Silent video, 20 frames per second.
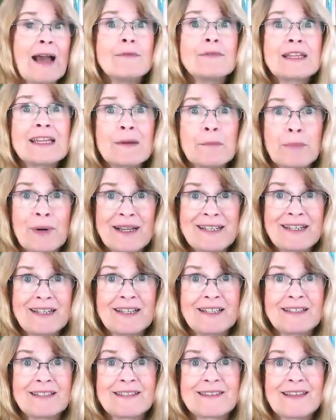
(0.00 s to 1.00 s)

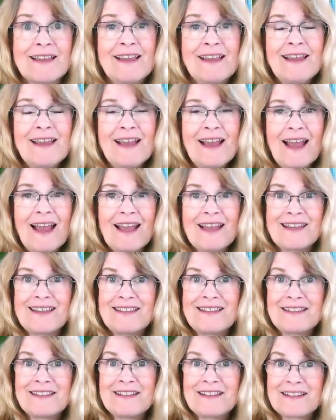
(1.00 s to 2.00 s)
abundance and
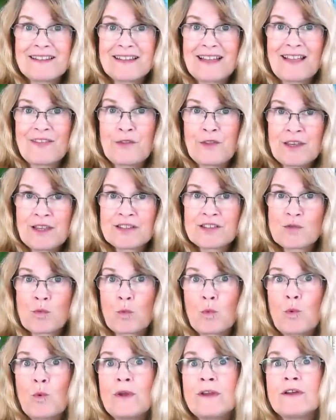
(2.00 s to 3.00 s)
this
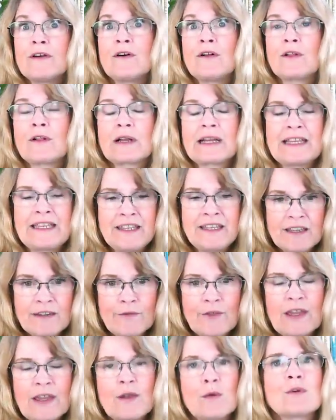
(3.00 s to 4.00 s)
will give a
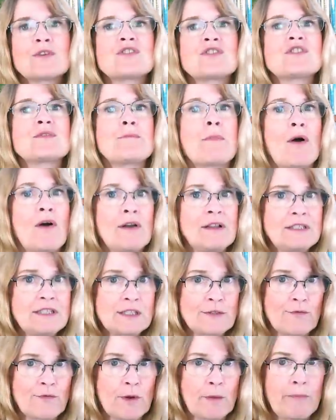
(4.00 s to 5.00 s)
response
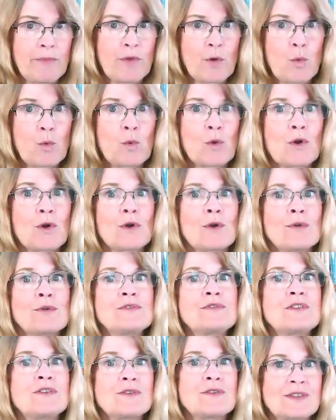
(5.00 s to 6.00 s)
from the world
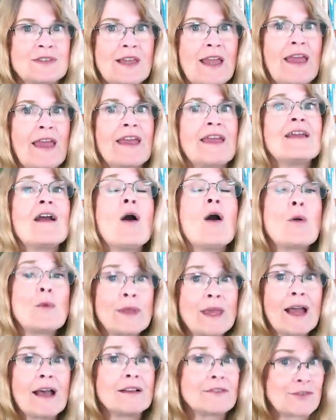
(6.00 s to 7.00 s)
to say, oh,
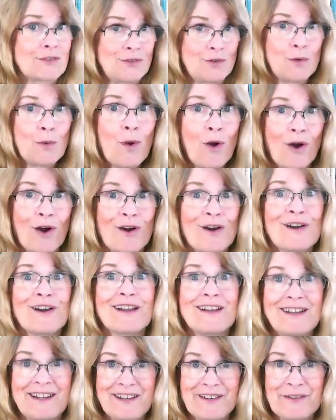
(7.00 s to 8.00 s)
yes, you are, and
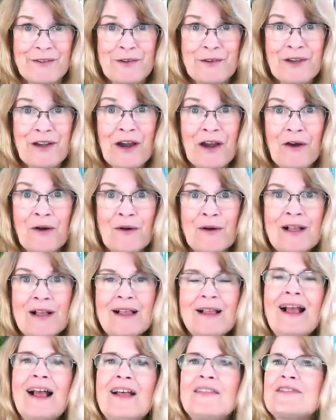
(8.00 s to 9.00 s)
here you go.
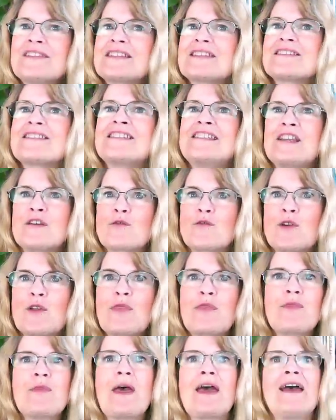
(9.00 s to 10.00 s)
And this is different
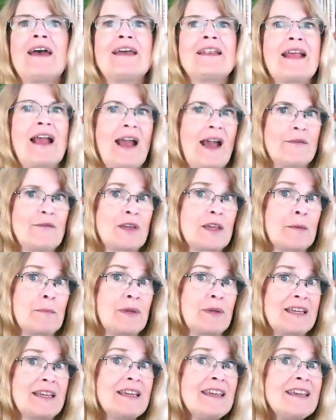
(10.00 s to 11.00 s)
than having a big
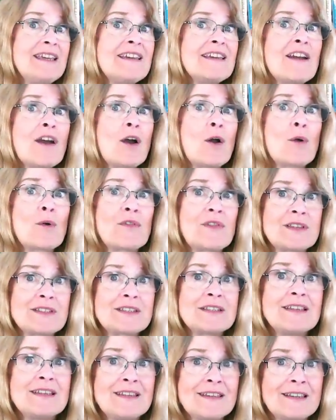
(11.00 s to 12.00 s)
ego. This
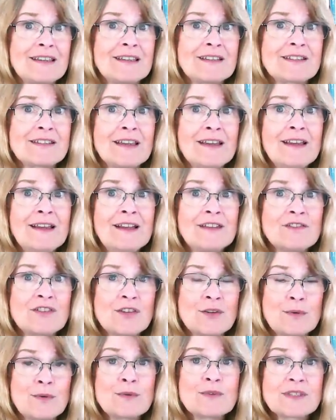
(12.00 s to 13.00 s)
is to
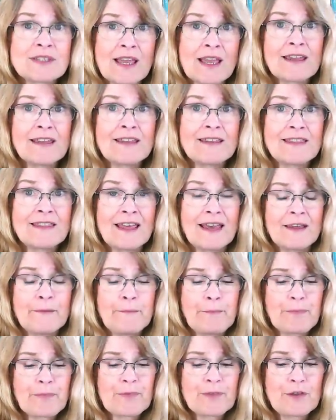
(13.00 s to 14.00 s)
say that
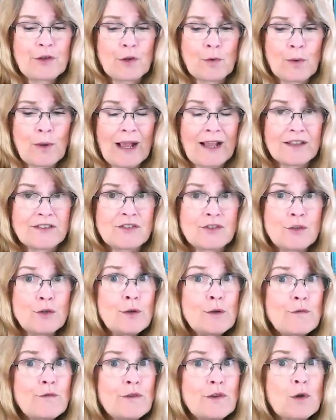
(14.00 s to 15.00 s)
you know, as you
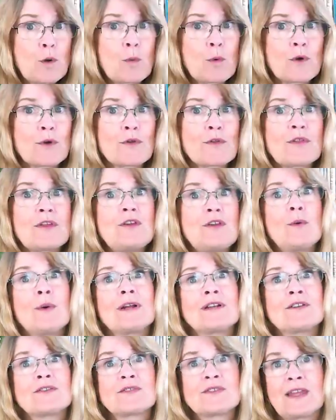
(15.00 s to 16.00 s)
feel worthy, you
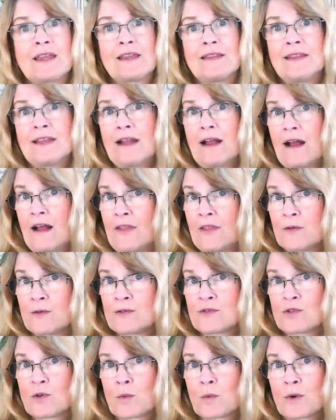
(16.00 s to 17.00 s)
understand that others are
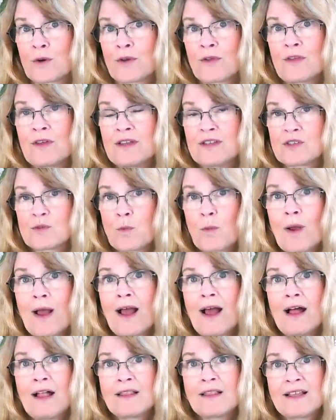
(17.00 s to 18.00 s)
worthy as
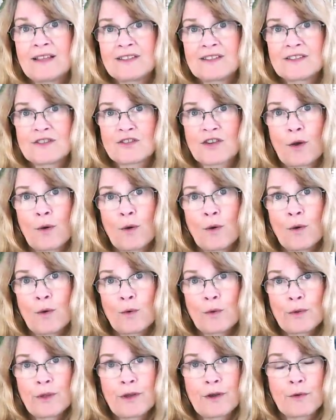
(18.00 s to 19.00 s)
well. And so,
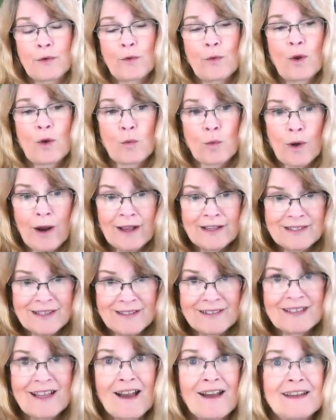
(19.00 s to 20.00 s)
you know, a rising
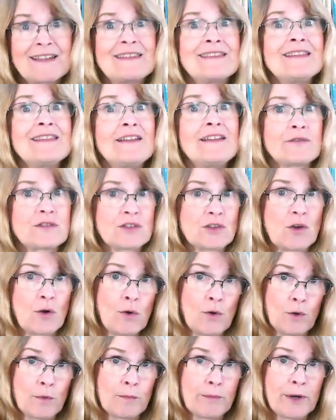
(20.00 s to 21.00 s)
tide lifts all
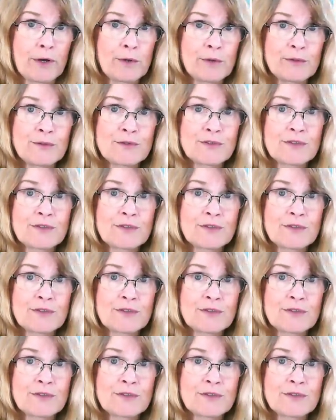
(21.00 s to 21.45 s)
boats.